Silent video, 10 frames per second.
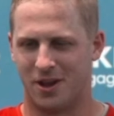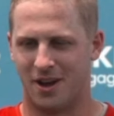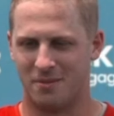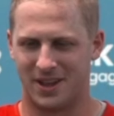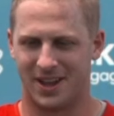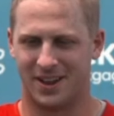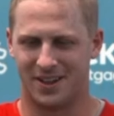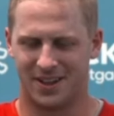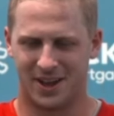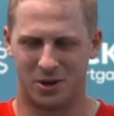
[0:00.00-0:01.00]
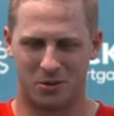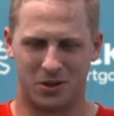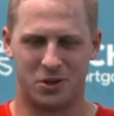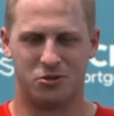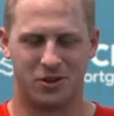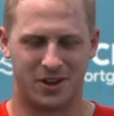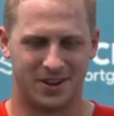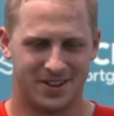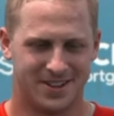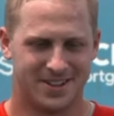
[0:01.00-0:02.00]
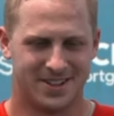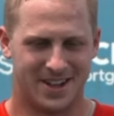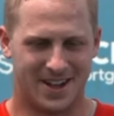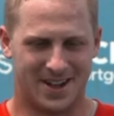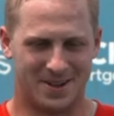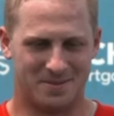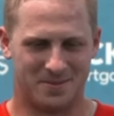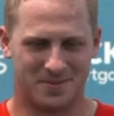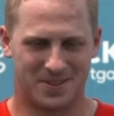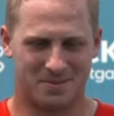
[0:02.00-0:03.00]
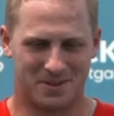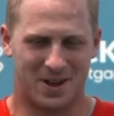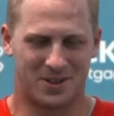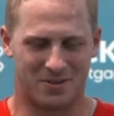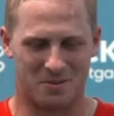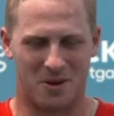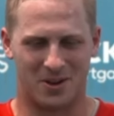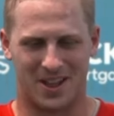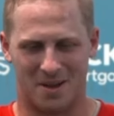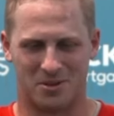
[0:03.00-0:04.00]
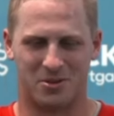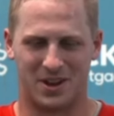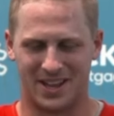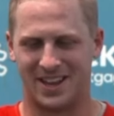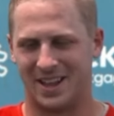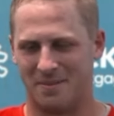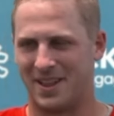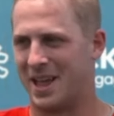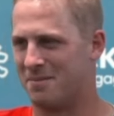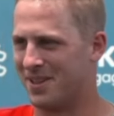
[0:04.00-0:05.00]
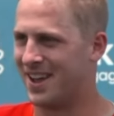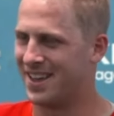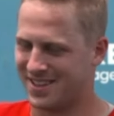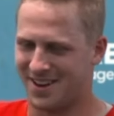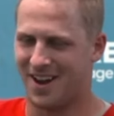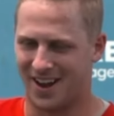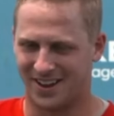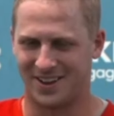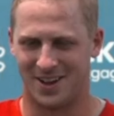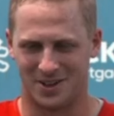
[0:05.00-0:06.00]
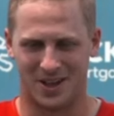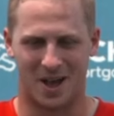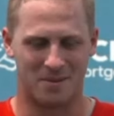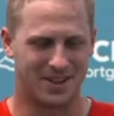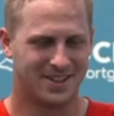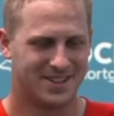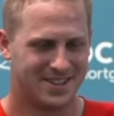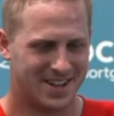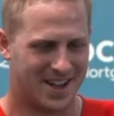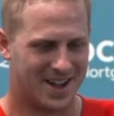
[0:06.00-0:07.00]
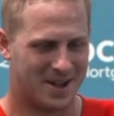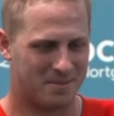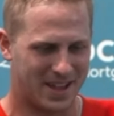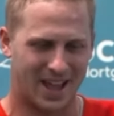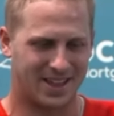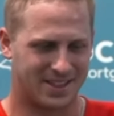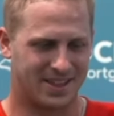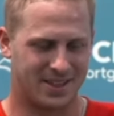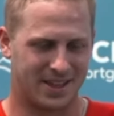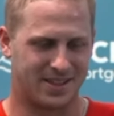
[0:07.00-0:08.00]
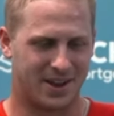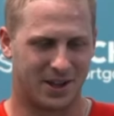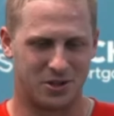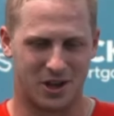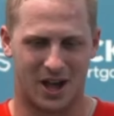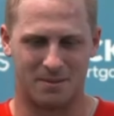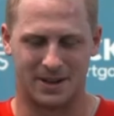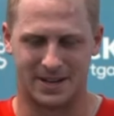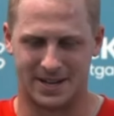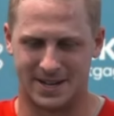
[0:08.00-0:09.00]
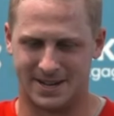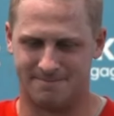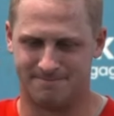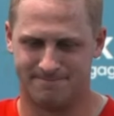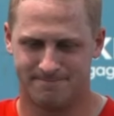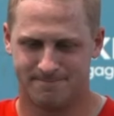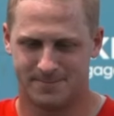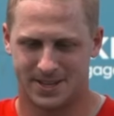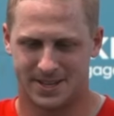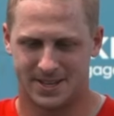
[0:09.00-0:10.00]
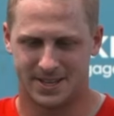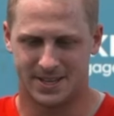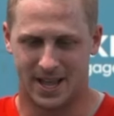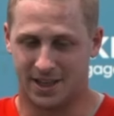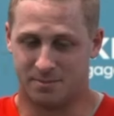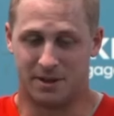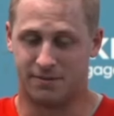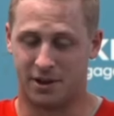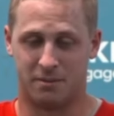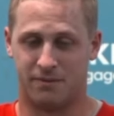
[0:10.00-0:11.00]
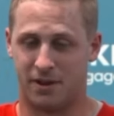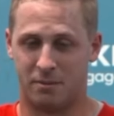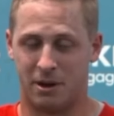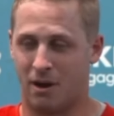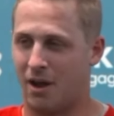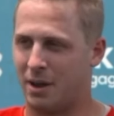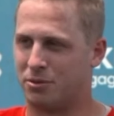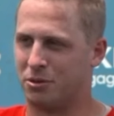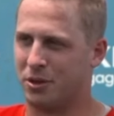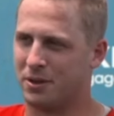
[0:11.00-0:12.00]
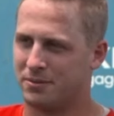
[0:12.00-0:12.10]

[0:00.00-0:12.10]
on, but he had a he had a real injury, and um, but I was giving him a hard time. So when he did get make that play, I said, all right, you know, you got me. Um, but yeah, he's, he's he's done a good job and um, has been fun to fun to be around. Absolutely.